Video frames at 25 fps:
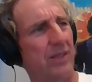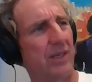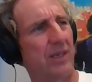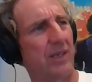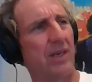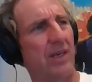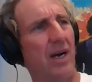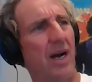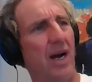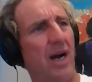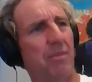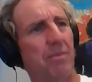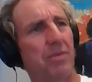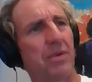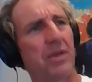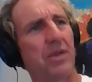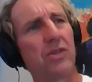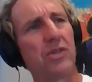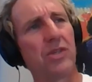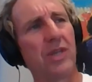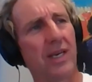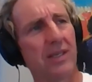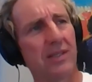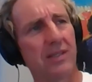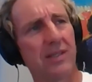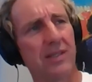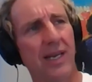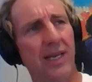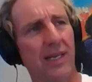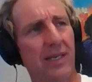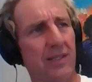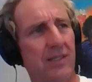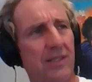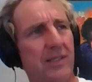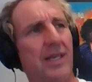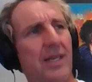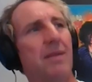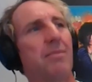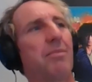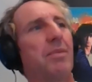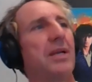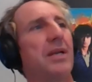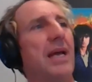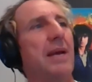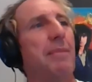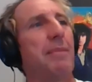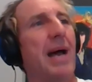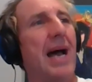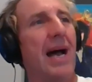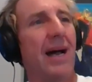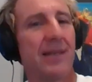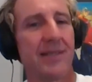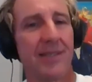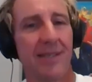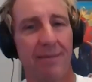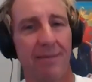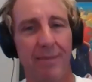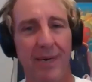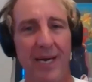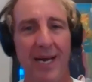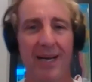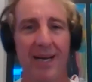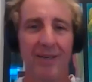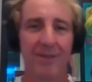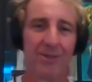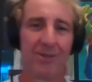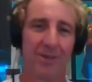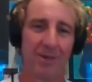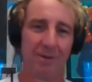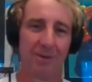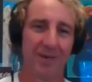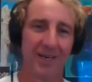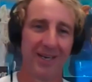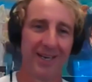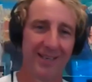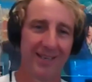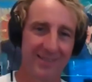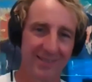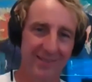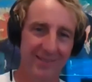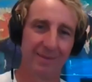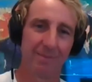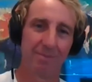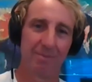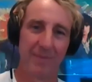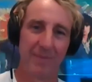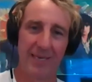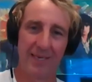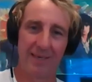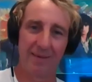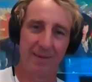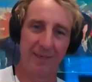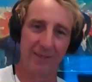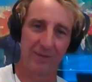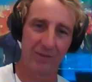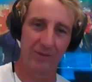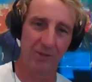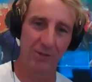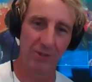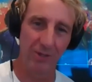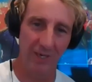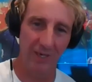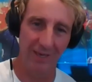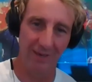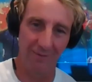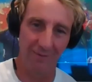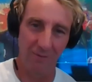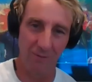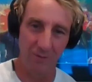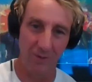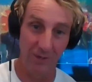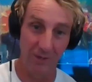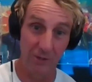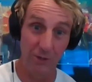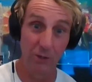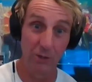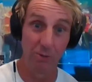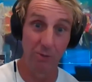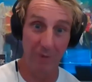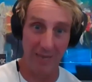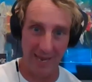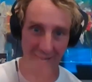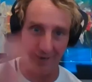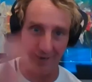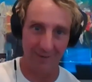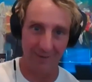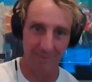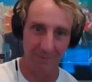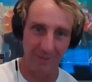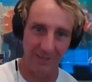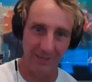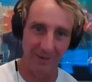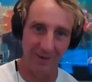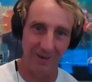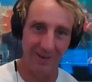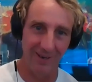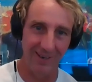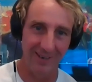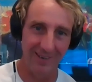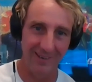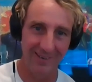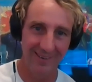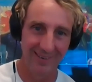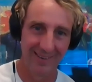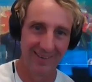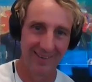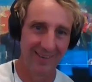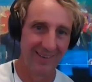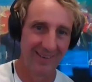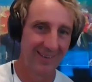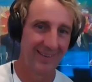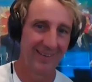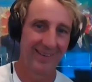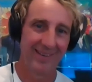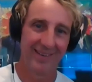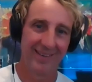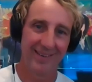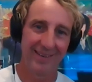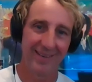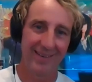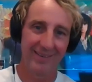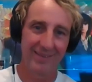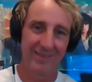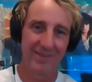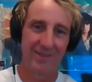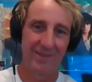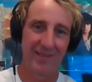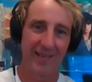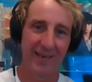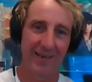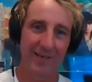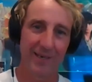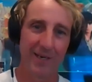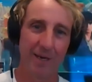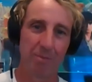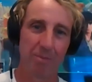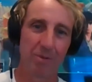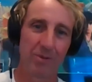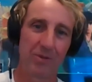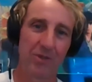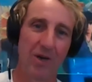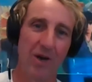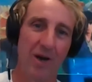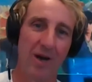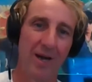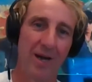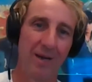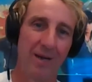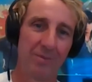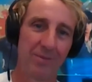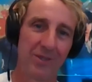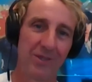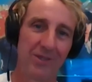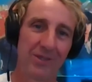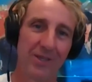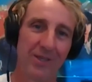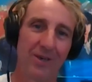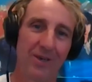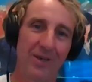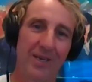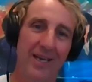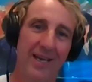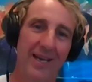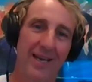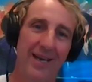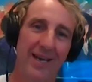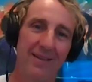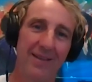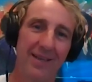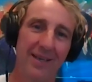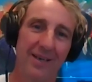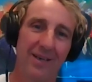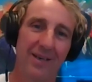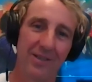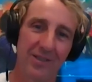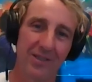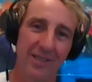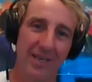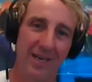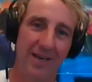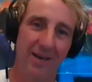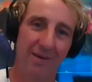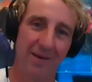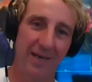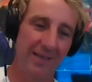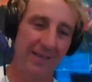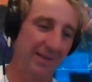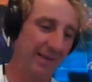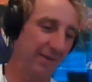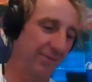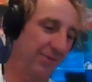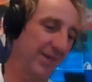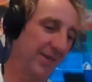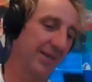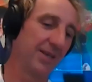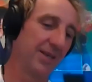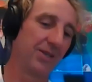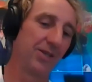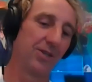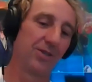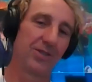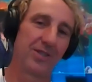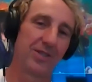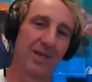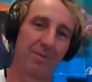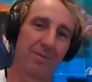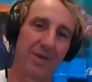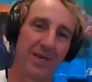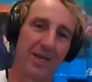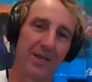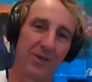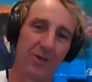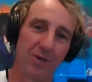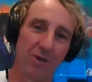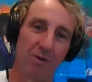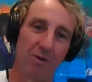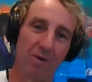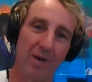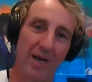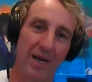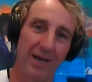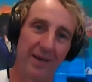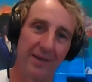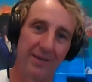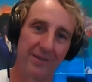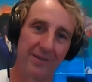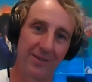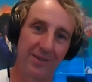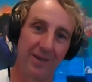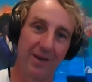Here's a cup. You guys take a sip, but pass it back to him, right? So they'd make it up two, uh, one, two back, it'd be gone. And he'd do that a couple times. He'd say, okay, I think our sound, I, if you're going to do something, you got to do it right.